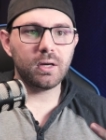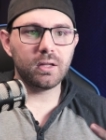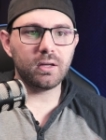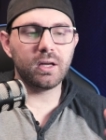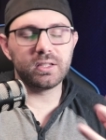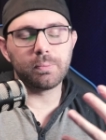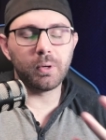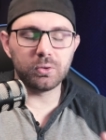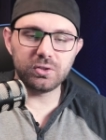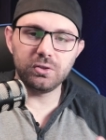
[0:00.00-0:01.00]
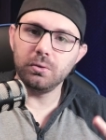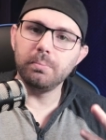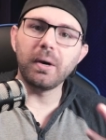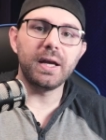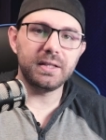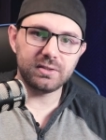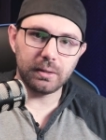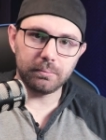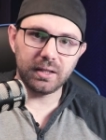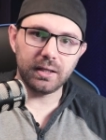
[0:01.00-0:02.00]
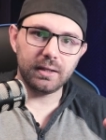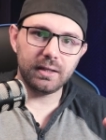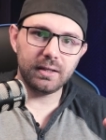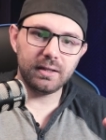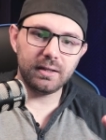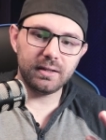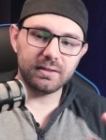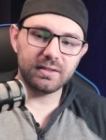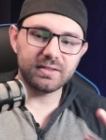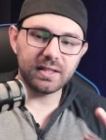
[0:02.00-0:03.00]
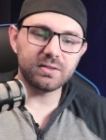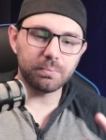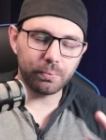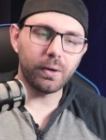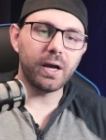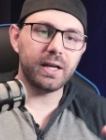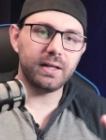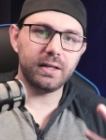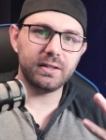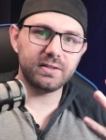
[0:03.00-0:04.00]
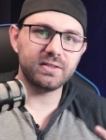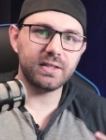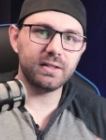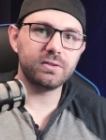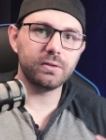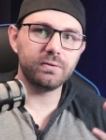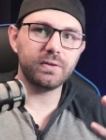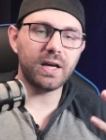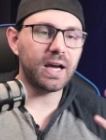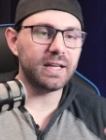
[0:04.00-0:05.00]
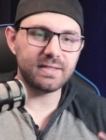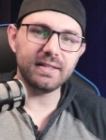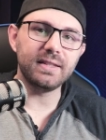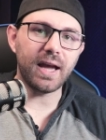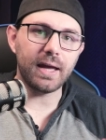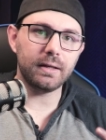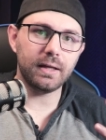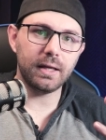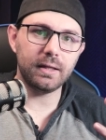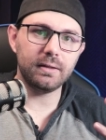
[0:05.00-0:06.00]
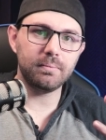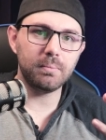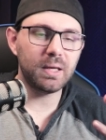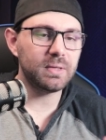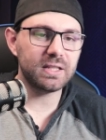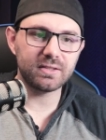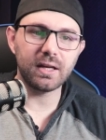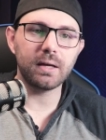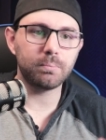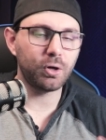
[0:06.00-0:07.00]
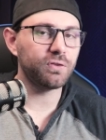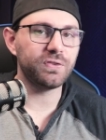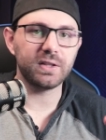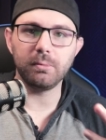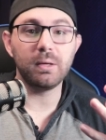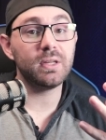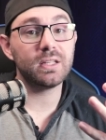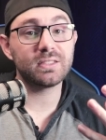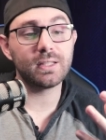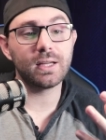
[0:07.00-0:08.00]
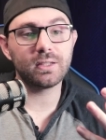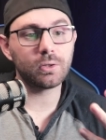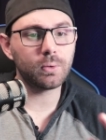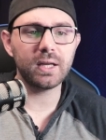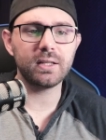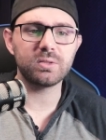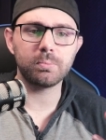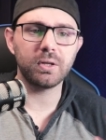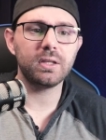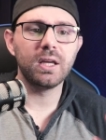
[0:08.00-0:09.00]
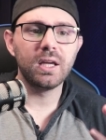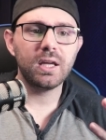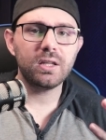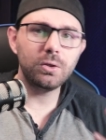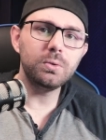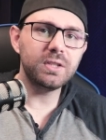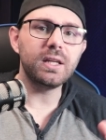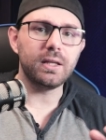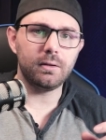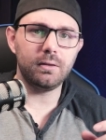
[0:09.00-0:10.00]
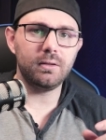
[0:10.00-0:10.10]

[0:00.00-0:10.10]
uh, as opposed to buying something it's a sense of pride and it's a sense of i did that and maybe it's not perfect maybe it's not the greatest but you did it